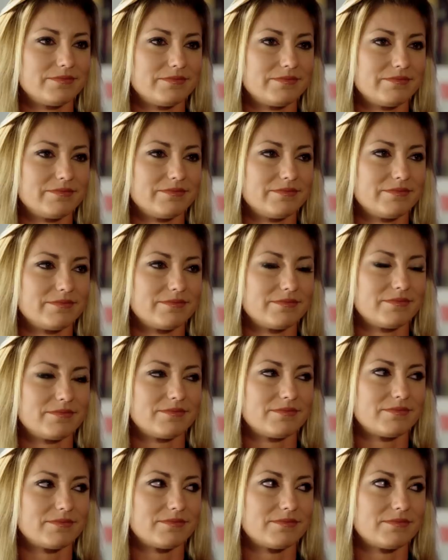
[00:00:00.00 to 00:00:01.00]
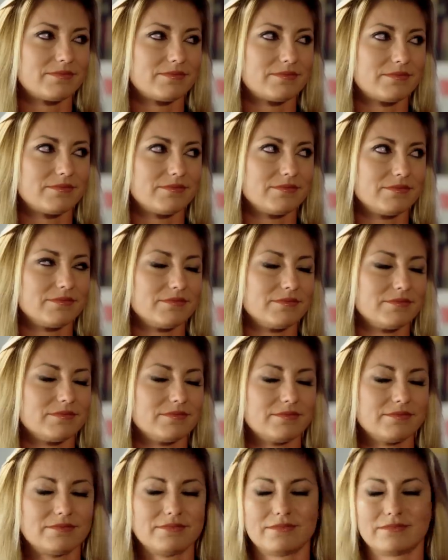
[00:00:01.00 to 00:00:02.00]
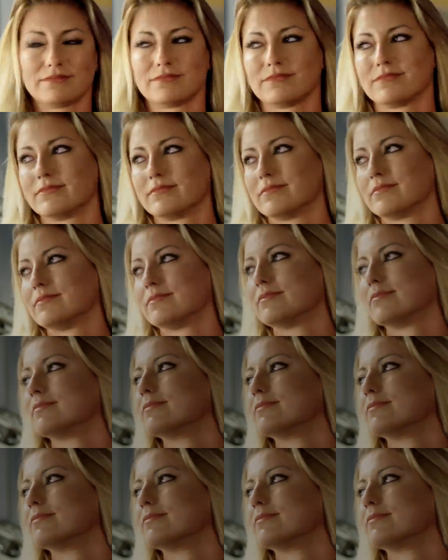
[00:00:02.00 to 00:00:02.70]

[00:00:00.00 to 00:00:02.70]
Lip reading: (no one is talking)